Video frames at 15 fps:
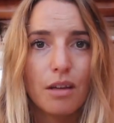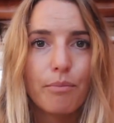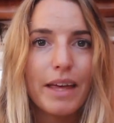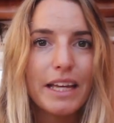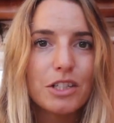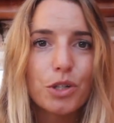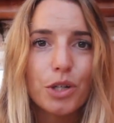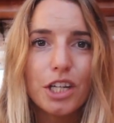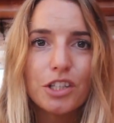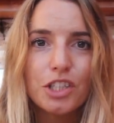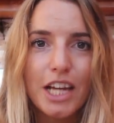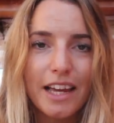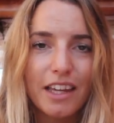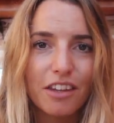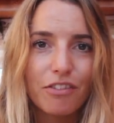Make sure you
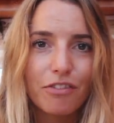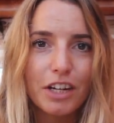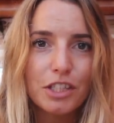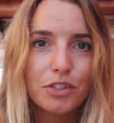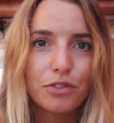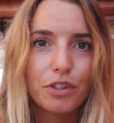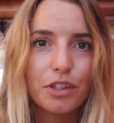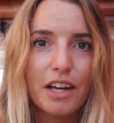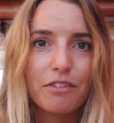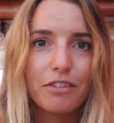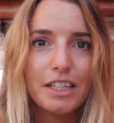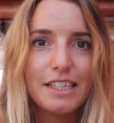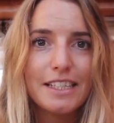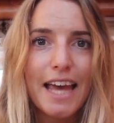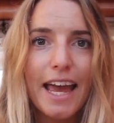check your fresh food
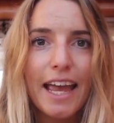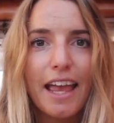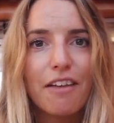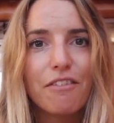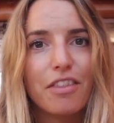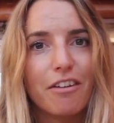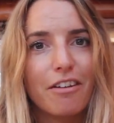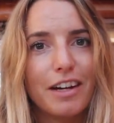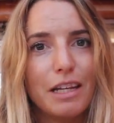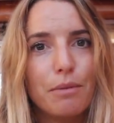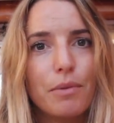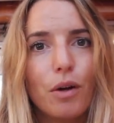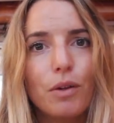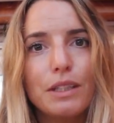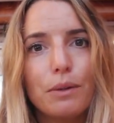every day. If there are any
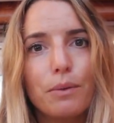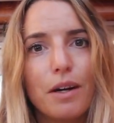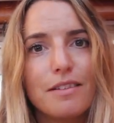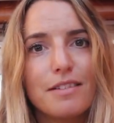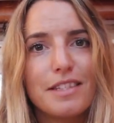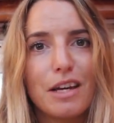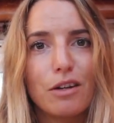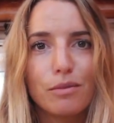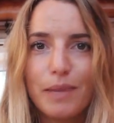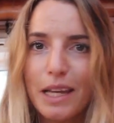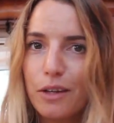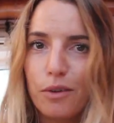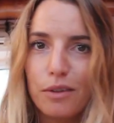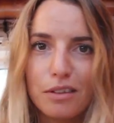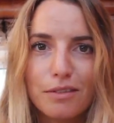mouldy ones, they will
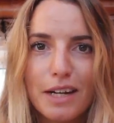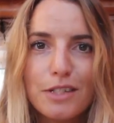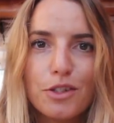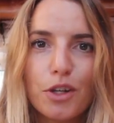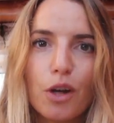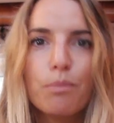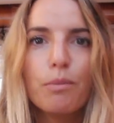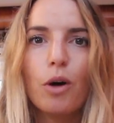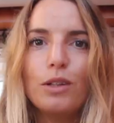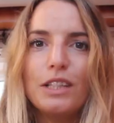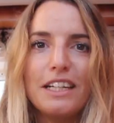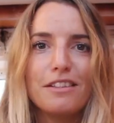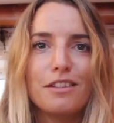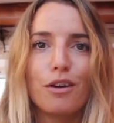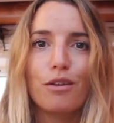make all the rest go
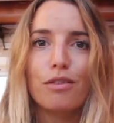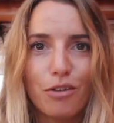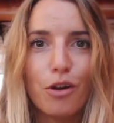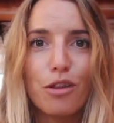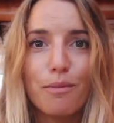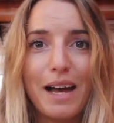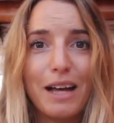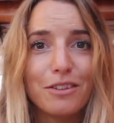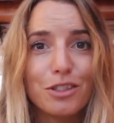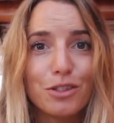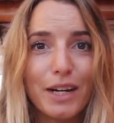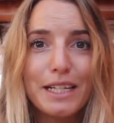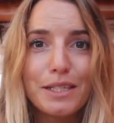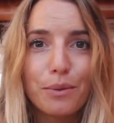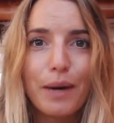mouldy, so throw them out
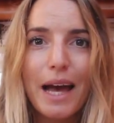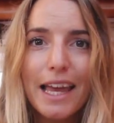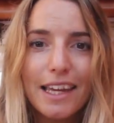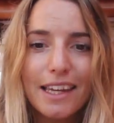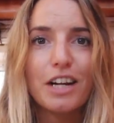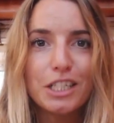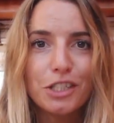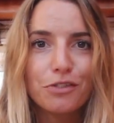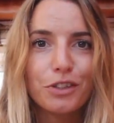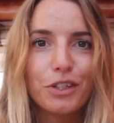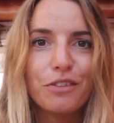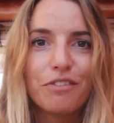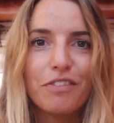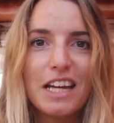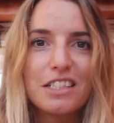straight away. Fresh
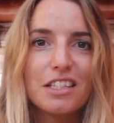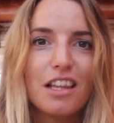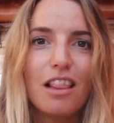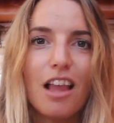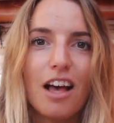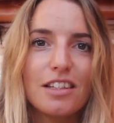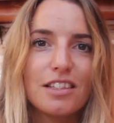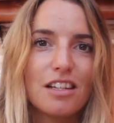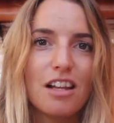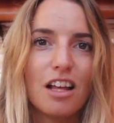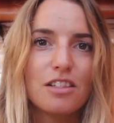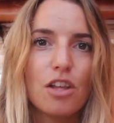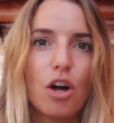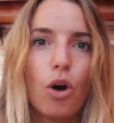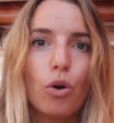fruit and veg that lasted
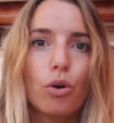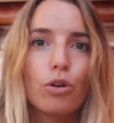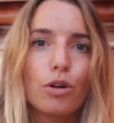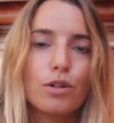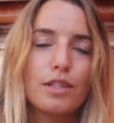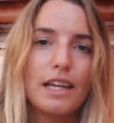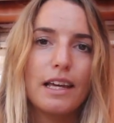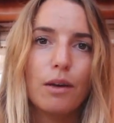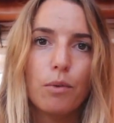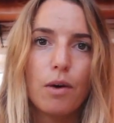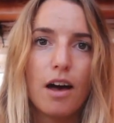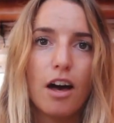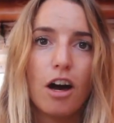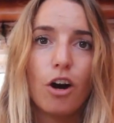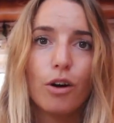us the whole crossing
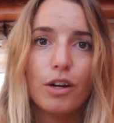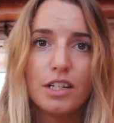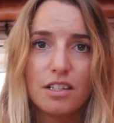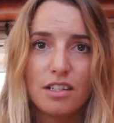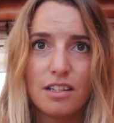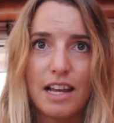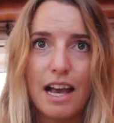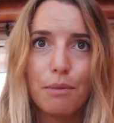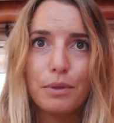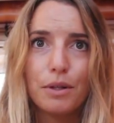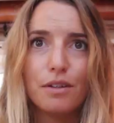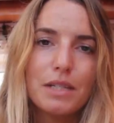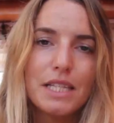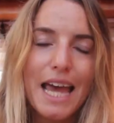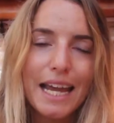were oranges and
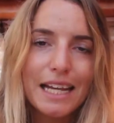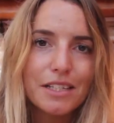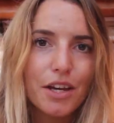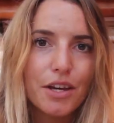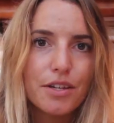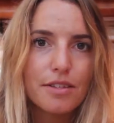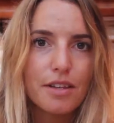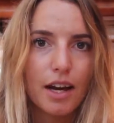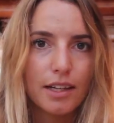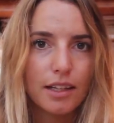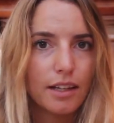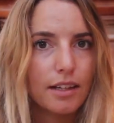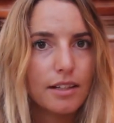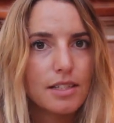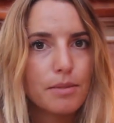apples, potatoes,
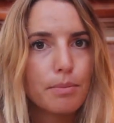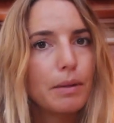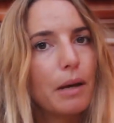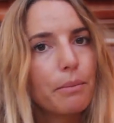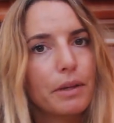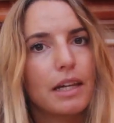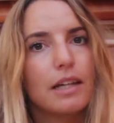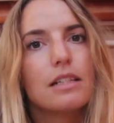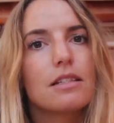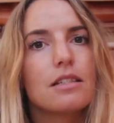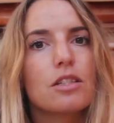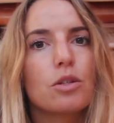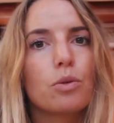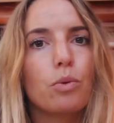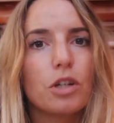onions, pumpkins,
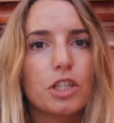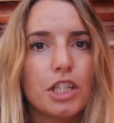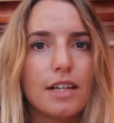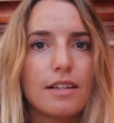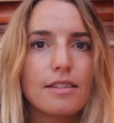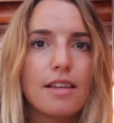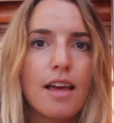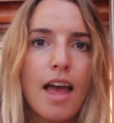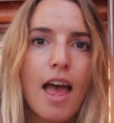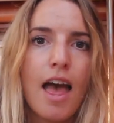squashes,